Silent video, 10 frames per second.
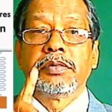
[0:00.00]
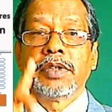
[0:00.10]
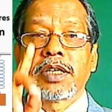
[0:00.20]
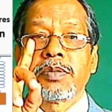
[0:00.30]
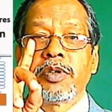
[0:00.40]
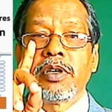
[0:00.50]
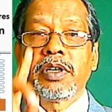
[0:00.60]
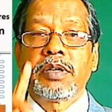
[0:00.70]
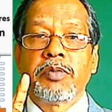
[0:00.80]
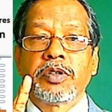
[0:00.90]
That's
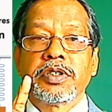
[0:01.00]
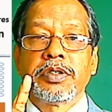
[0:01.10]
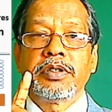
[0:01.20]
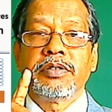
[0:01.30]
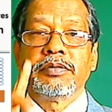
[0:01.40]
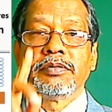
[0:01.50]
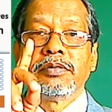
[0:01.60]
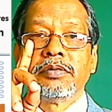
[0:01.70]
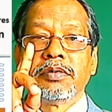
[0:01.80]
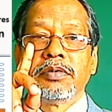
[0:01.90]
periodic motion too.
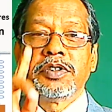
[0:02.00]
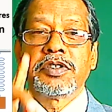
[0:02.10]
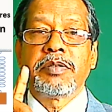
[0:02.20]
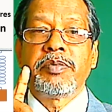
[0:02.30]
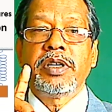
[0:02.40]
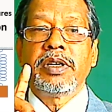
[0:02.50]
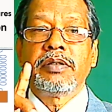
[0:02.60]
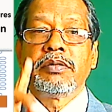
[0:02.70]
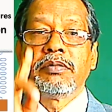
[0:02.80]
It's repeating.